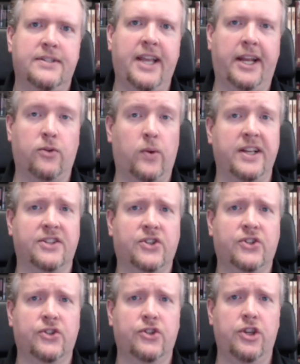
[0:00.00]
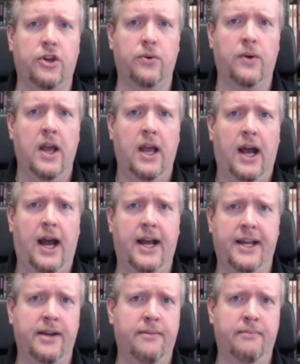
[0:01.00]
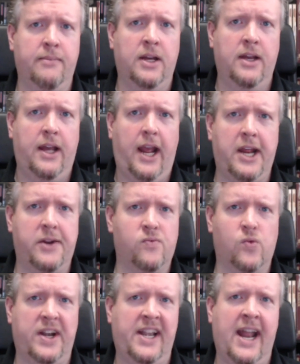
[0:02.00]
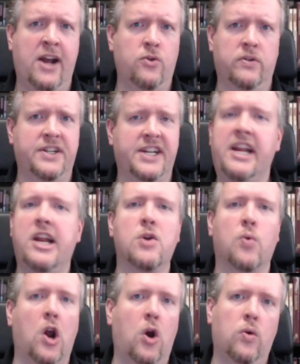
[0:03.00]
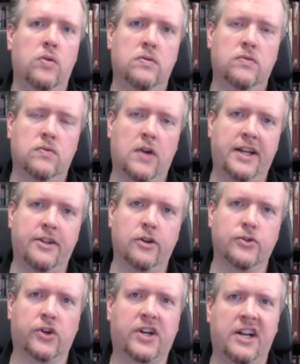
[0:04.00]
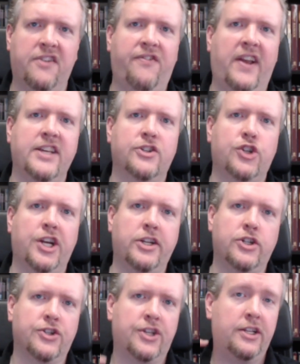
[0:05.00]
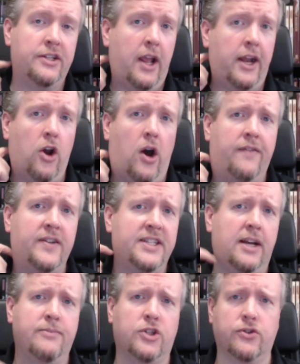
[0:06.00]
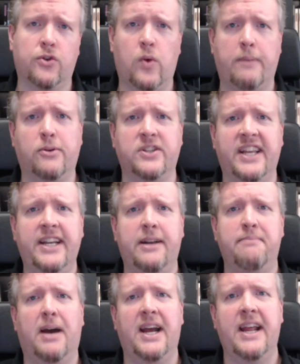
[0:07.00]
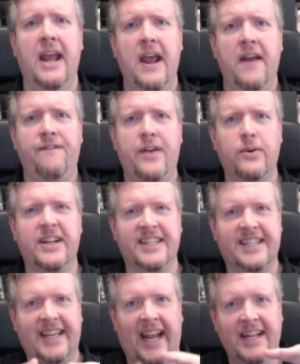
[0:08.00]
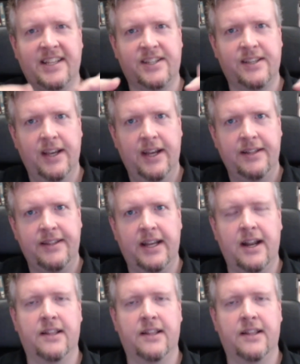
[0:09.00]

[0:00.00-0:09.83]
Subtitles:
take risks to I am a renowned hero, right? Those are kind of phase changes, and oftentimes those are represented by various gates that